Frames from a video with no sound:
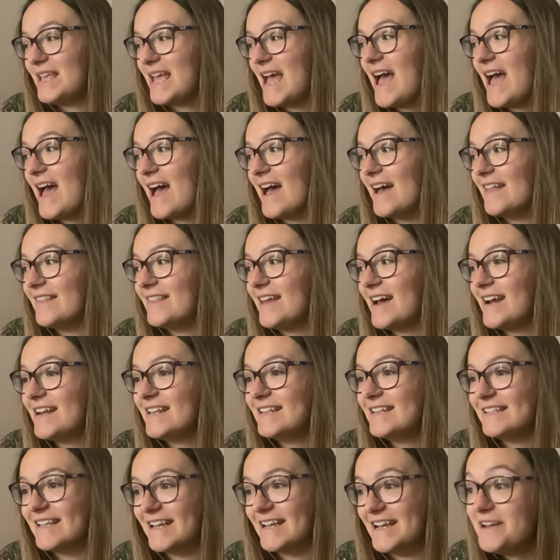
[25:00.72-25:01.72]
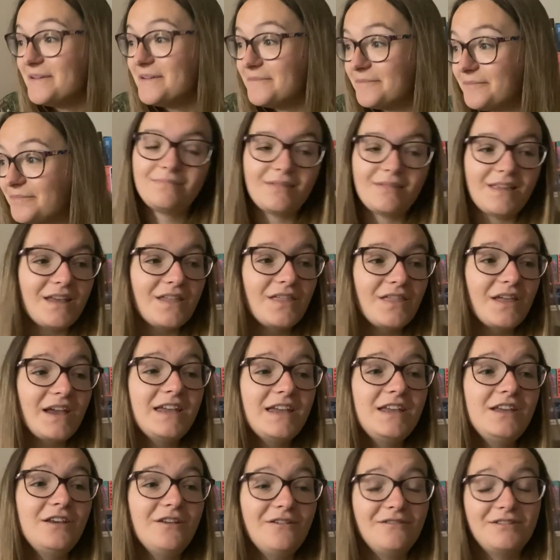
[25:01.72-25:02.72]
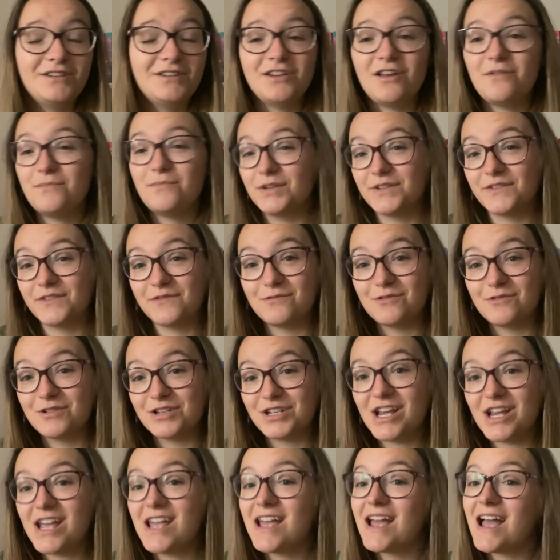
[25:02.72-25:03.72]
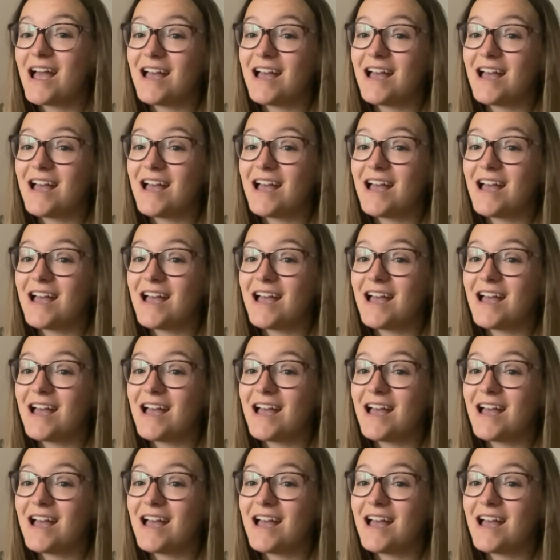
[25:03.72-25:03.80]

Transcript: yeah, that is it. Thank you so much for watching.